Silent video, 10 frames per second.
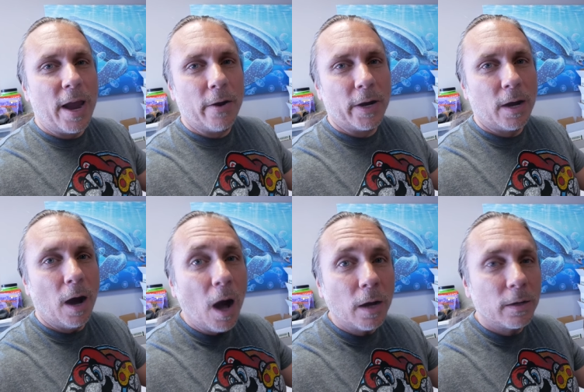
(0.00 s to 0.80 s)
Eric a
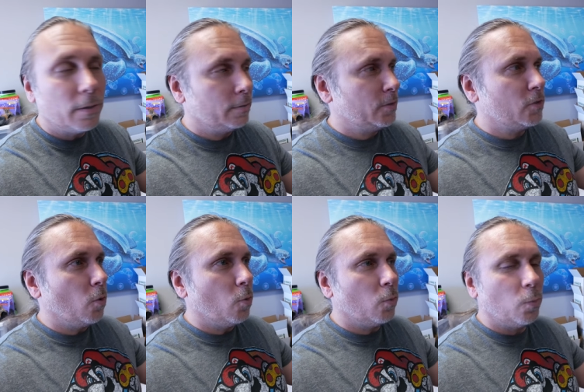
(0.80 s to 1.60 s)
hug.
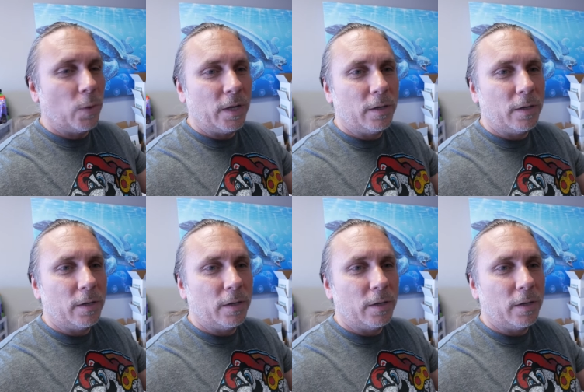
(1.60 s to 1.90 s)
So we're